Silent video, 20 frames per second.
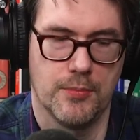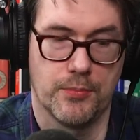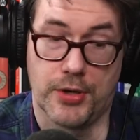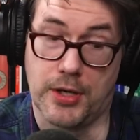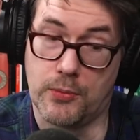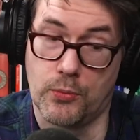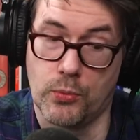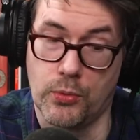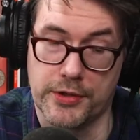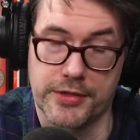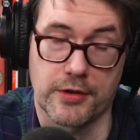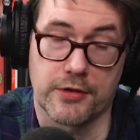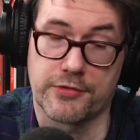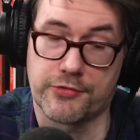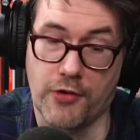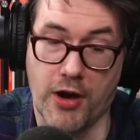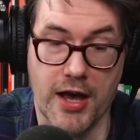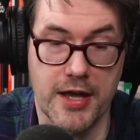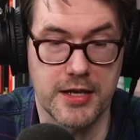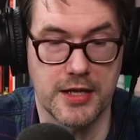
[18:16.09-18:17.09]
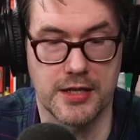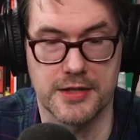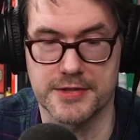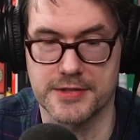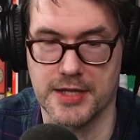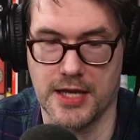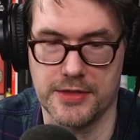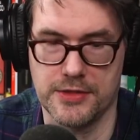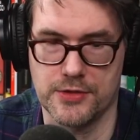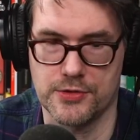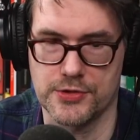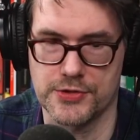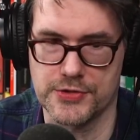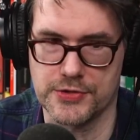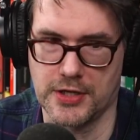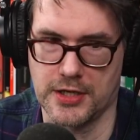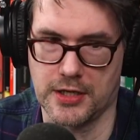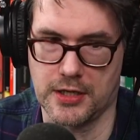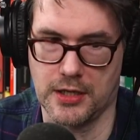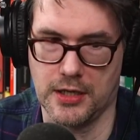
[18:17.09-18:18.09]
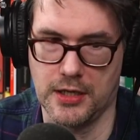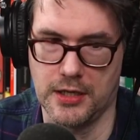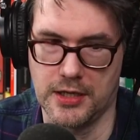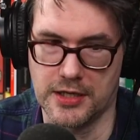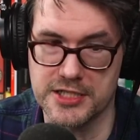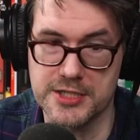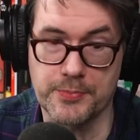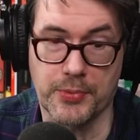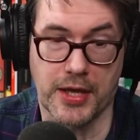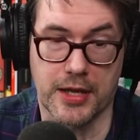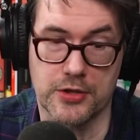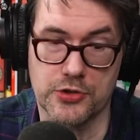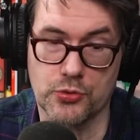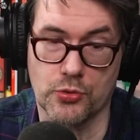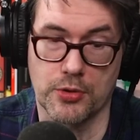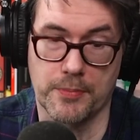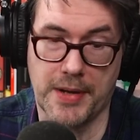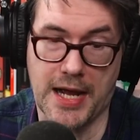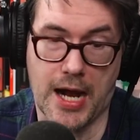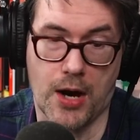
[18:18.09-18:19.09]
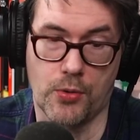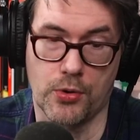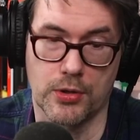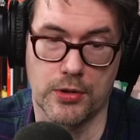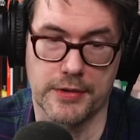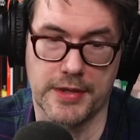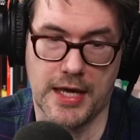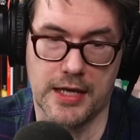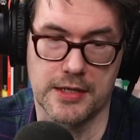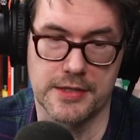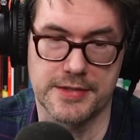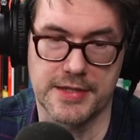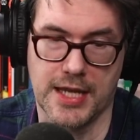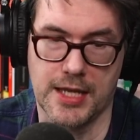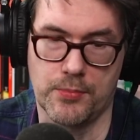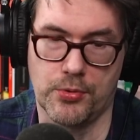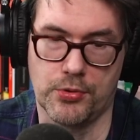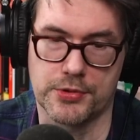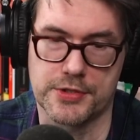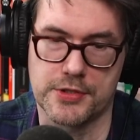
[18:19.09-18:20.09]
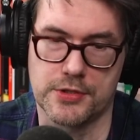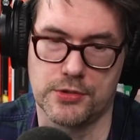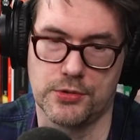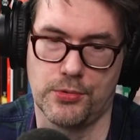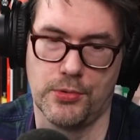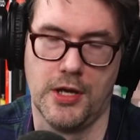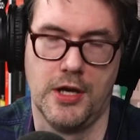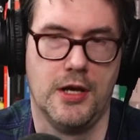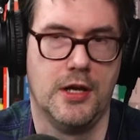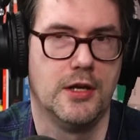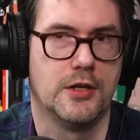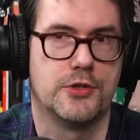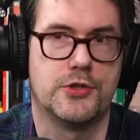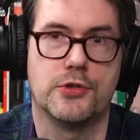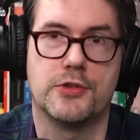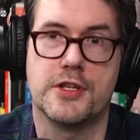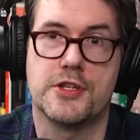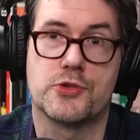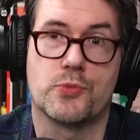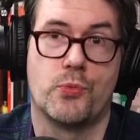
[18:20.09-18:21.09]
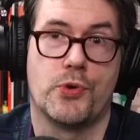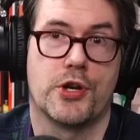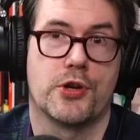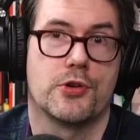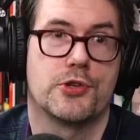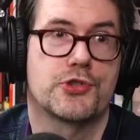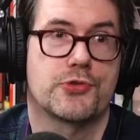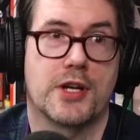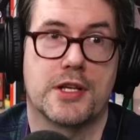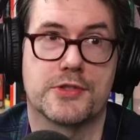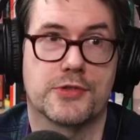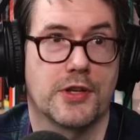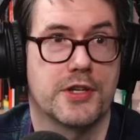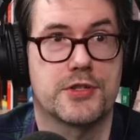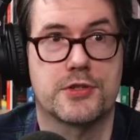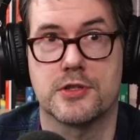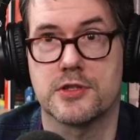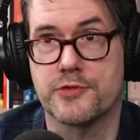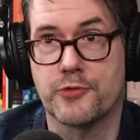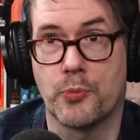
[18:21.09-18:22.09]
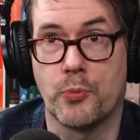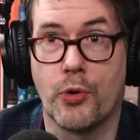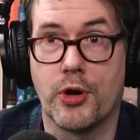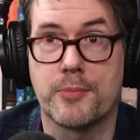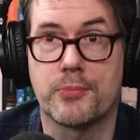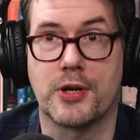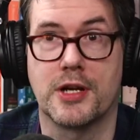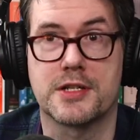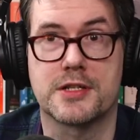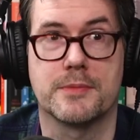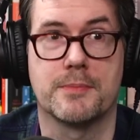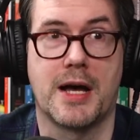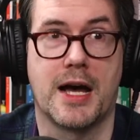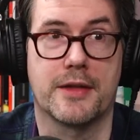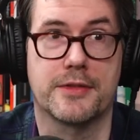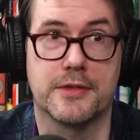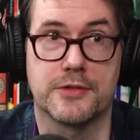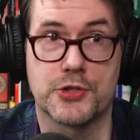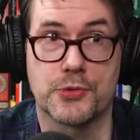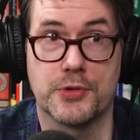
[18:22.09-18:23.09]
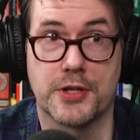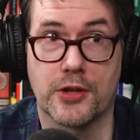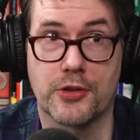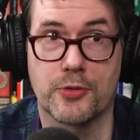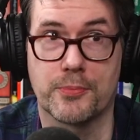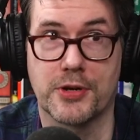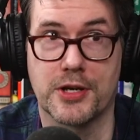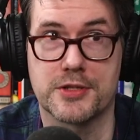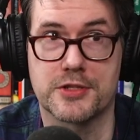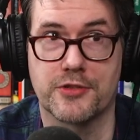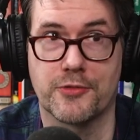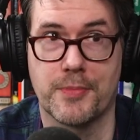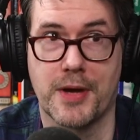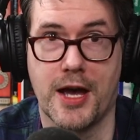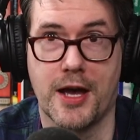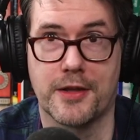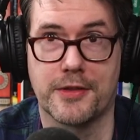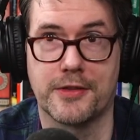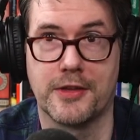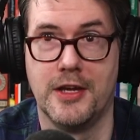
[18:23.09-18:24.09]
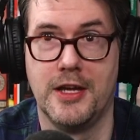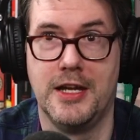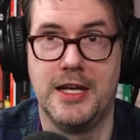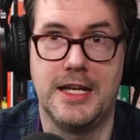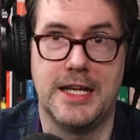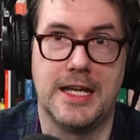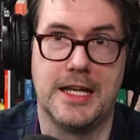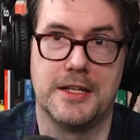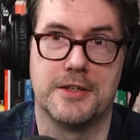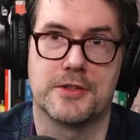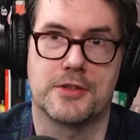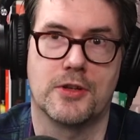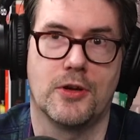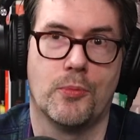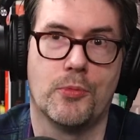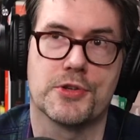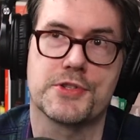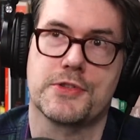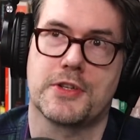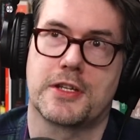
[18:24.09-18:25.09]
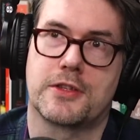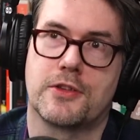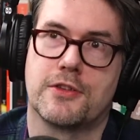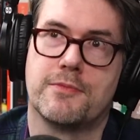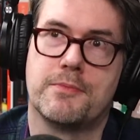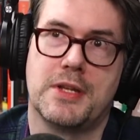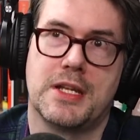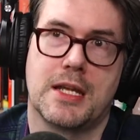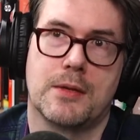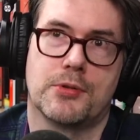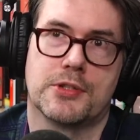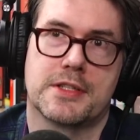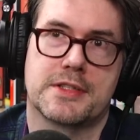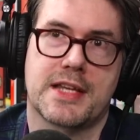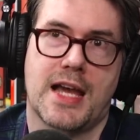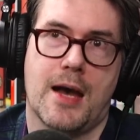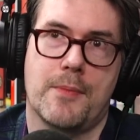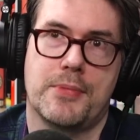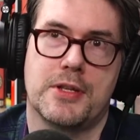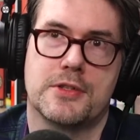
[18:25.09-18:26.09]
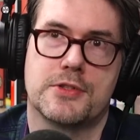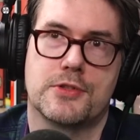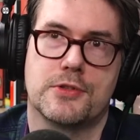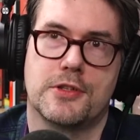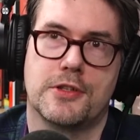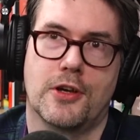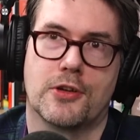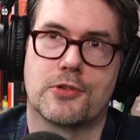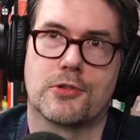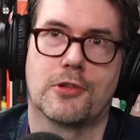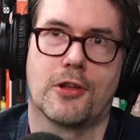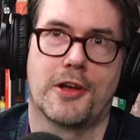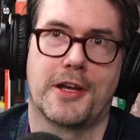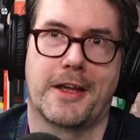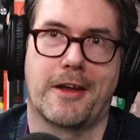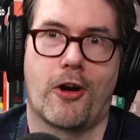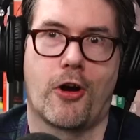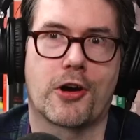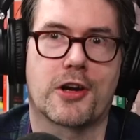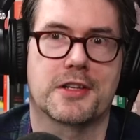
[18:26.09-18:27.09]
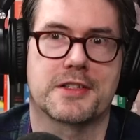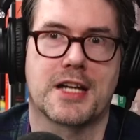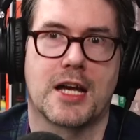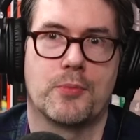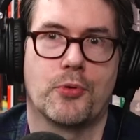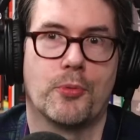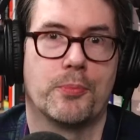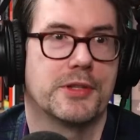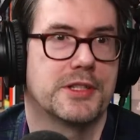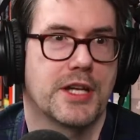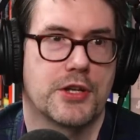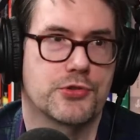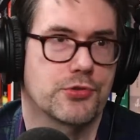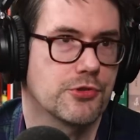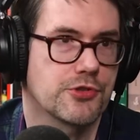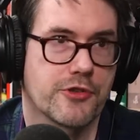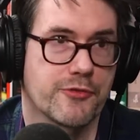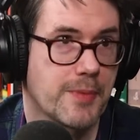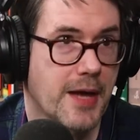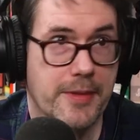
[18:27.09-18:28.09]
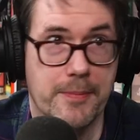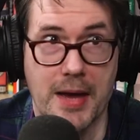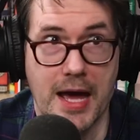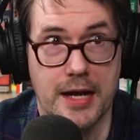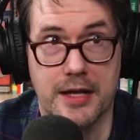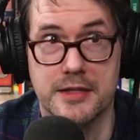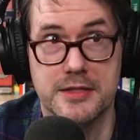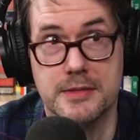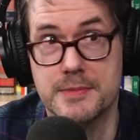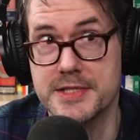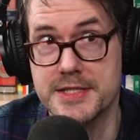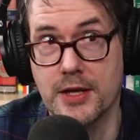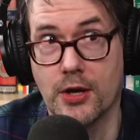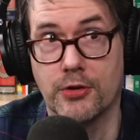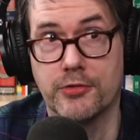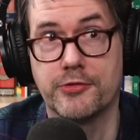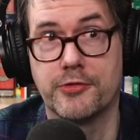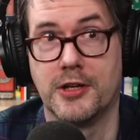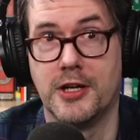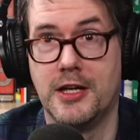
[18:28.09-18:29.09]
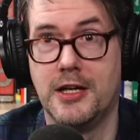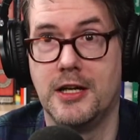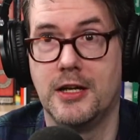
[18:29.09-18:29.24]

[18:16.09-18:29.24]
But what they're finding is that there's like an explanatory power that is able to do these weird translations from one branch of math to another branch of math, and almost like they've been able to tap into the underlying archetypal potentials of mathematics itself,